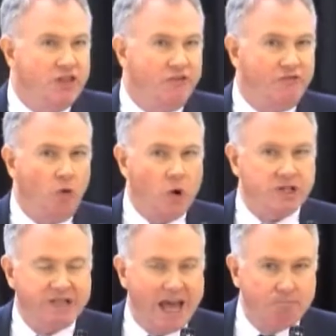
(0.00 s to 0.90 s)
The
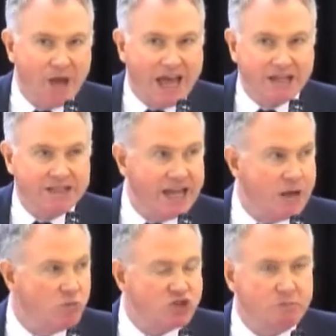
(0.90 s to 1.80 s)
Fort Peck
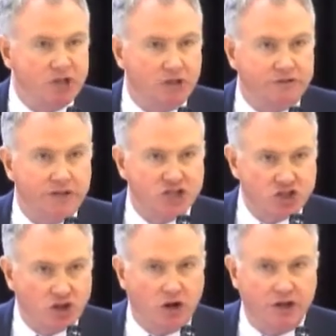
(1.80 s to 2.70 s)
Dam was
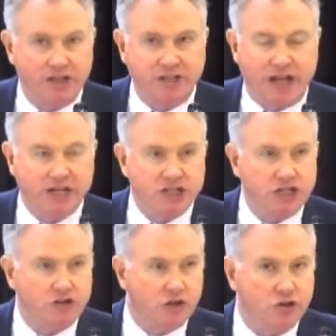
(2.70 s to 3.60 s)
started in
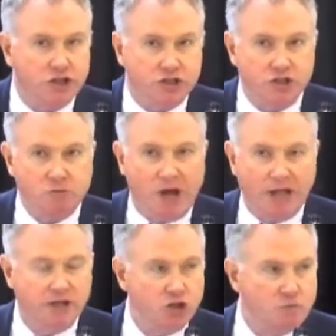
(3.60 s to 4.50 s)
1932
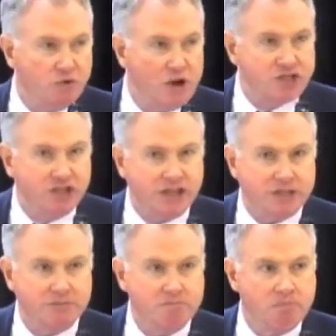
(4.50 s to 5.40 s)
by a new
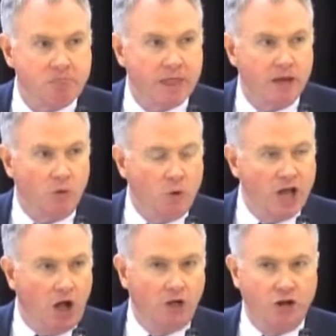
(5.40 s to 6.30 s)
president.
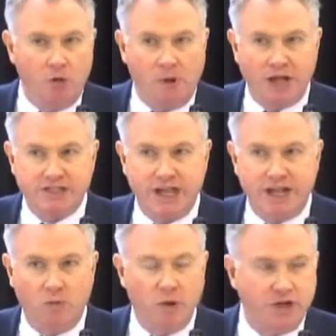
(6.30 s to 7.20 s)
We all know
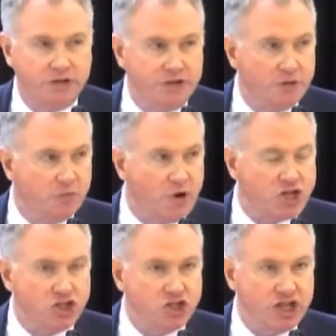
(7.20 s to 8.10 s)
Montana went into the
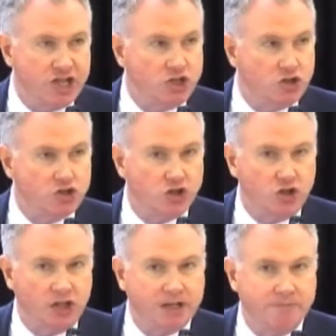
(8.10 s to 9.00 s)
Depression 10 years
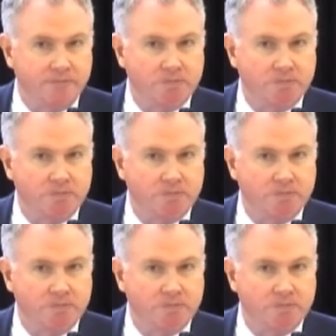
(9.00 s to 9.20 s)
early.